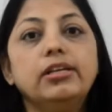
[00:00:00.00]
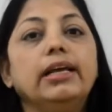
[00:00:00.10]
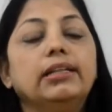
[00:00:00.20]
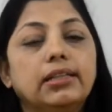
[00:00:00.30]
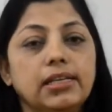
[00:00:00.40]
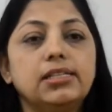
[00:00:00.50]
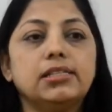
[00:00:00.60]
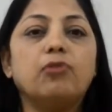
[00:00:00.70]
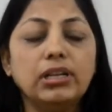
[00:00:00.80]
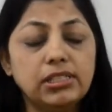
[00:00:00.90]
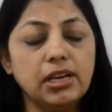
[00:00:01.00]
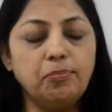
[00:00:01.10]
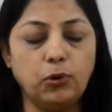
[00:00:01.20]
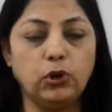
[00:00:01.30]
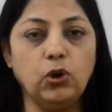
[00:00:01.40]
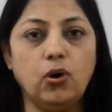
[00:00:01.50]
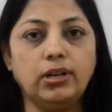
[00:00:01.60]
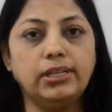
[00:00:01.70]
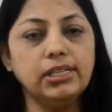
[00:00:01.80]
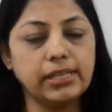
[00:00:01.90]
In this, once I procure
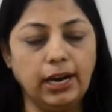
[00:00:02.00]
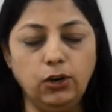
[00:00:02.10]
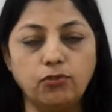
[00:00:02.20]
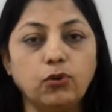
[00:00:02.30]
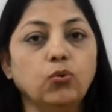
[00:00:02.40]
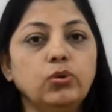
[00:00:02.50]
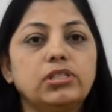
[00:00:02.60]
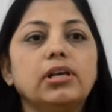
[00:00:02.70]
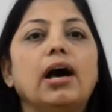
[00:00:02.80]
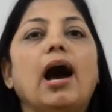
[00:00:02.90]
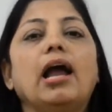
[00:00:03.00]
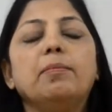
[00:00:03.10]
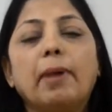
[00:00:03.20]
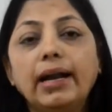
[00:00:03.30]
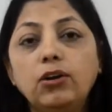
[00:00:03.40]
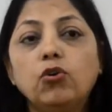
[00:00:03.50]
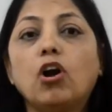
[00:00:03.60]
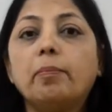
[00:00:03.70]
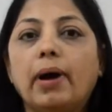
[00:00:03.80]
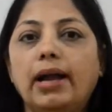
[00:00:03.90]
this kind of goods, I might
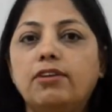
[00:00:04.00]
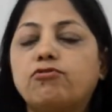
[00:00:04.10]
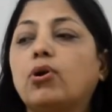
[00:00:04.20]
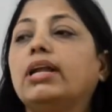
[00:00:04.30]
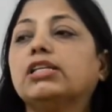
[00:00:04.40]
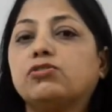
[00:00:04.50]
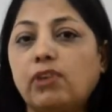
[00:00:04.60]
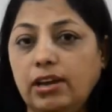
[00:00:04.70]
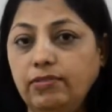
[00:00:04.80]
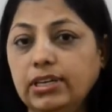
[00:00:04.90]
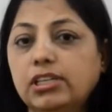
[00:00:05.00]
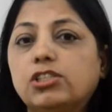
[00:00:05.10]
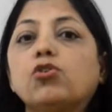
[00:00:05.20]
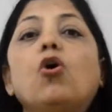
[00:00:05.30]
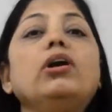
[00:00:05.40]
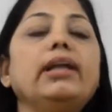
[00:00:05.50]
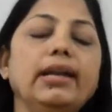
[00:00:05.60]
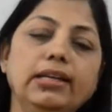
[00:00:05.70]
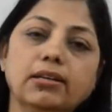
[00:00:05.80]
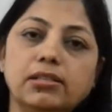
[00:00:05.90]
not buy it for next 5 years or
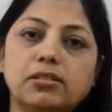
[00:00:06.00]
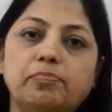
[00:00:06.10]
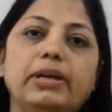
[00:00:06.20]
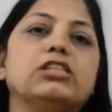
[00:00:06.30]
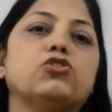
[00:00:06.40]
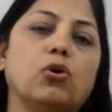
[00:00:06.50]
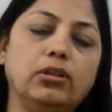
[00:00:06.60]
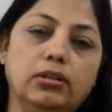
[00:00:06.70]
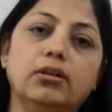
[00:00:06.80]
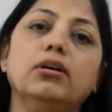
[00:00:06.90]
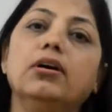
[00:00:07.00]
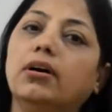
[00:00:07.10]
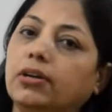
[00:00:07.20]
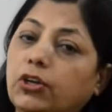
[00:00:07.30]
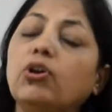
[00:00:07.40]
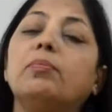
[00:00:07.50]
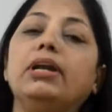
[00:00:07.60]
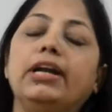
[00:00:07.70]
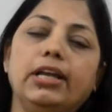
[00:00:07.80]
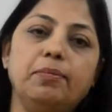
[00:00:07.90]
10 years based on the
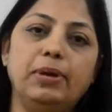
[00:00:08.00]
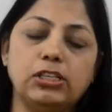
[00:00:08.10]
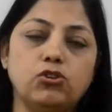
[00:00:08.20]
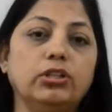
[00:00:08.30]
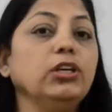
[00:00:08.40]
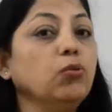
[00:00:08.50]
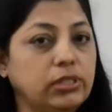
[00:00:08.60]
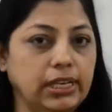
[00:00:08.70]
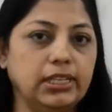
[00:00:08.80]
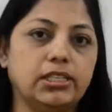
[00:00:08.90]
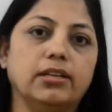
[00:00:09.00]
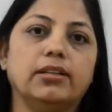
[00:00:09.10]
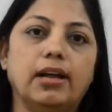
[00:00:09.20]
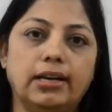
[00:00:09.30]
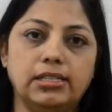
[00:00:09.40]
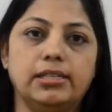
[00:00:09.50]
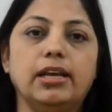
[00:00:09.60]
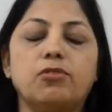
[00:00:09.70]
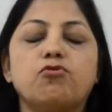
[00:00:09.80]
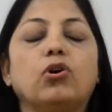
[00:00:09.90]
durability, based on the usage that is
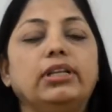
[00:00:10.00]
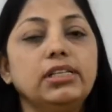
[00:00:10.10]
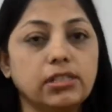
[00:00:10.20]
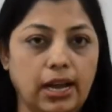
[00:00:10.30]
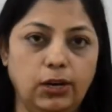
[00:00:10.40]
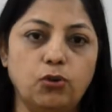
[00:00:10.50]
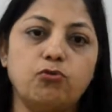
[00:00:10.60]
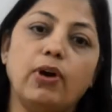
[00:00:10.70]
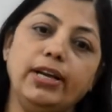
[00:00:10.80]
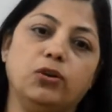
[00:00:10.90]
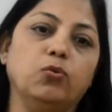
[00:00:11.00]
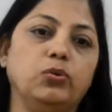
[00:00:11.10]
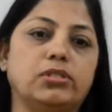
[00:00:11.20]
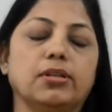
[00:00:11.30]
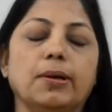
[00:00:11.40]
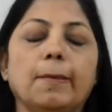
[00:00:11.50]
there for this kind of white goods.